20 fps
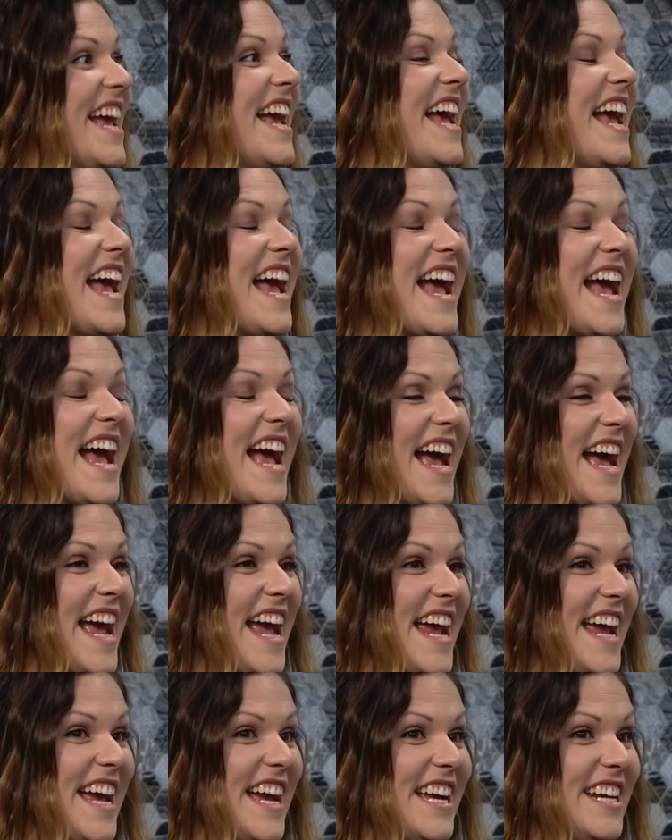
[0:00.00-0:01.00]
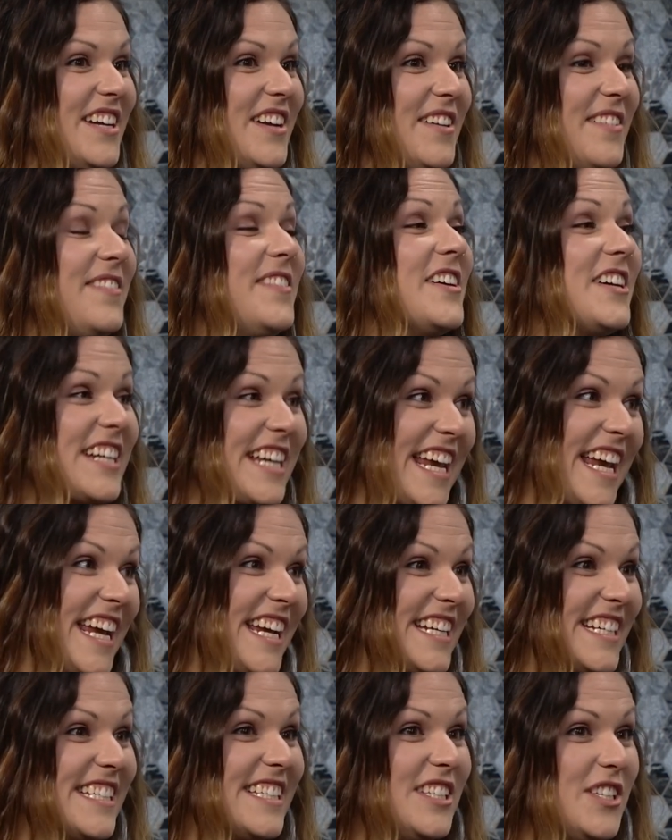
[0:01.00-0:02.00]
Yeah. And for
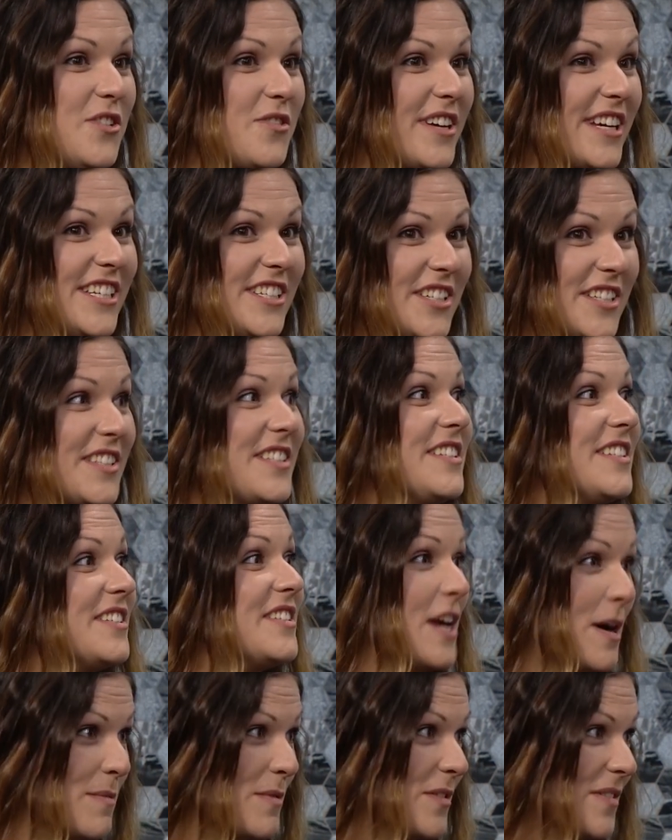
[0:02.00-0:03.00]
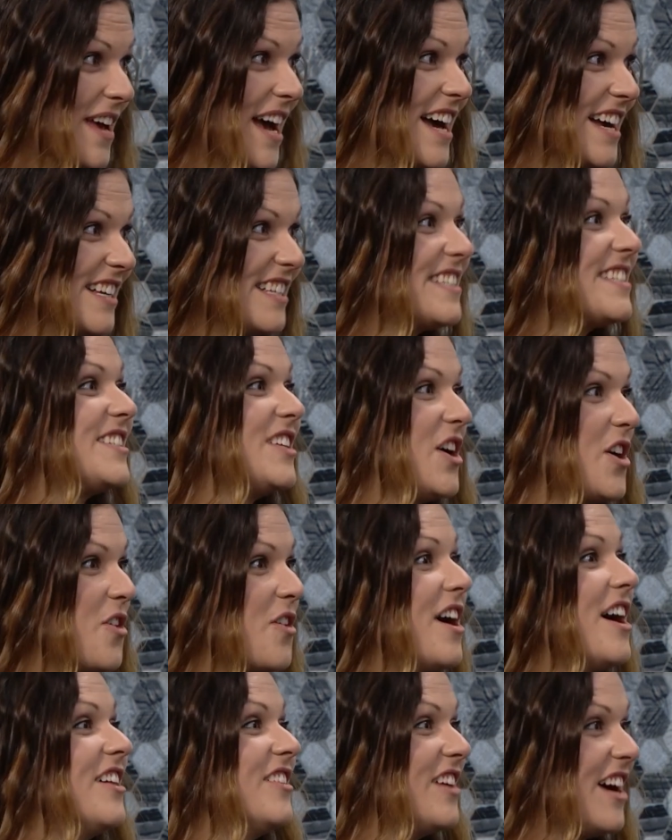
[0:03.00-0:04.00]
kids, you can just double that. So
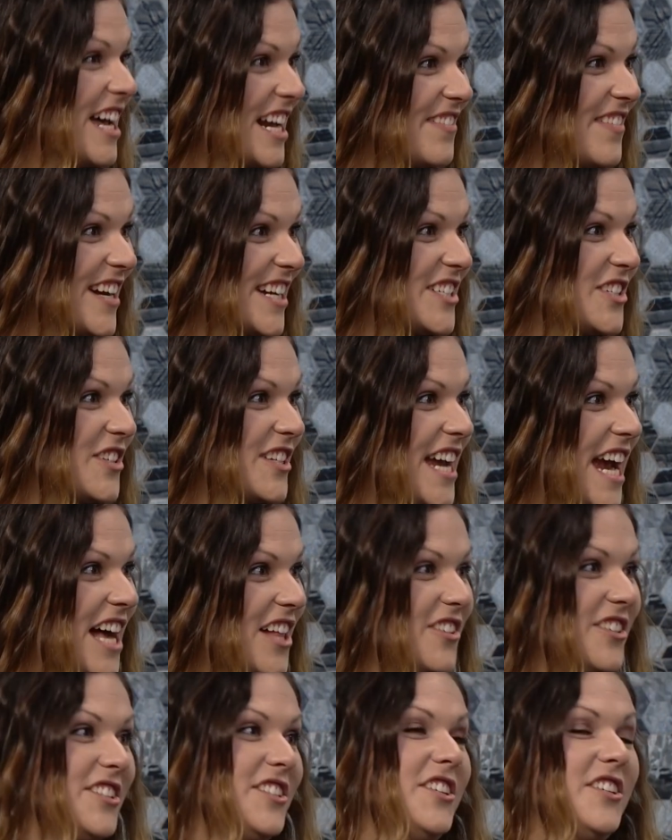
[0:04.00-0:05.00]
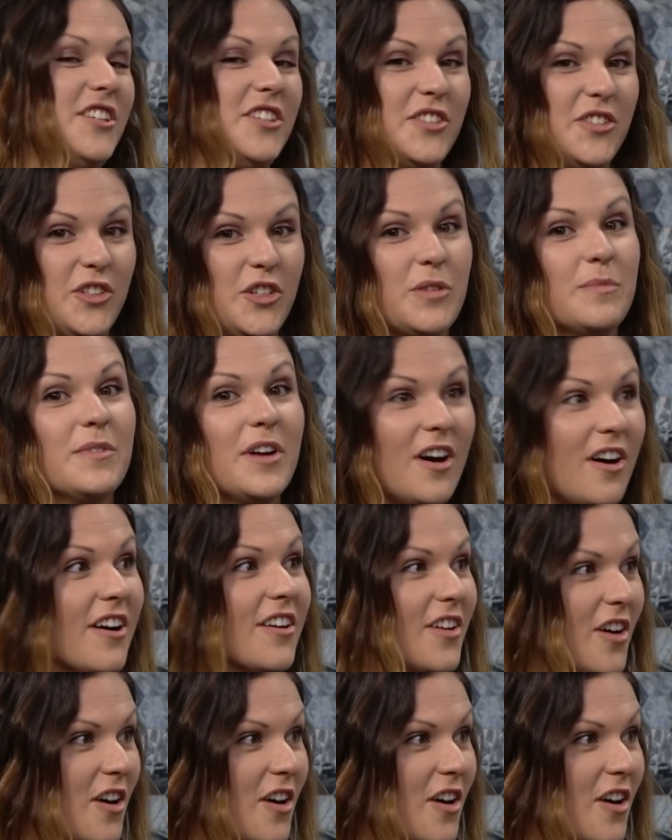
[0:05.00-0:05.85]
a lot of extra calories are consumed on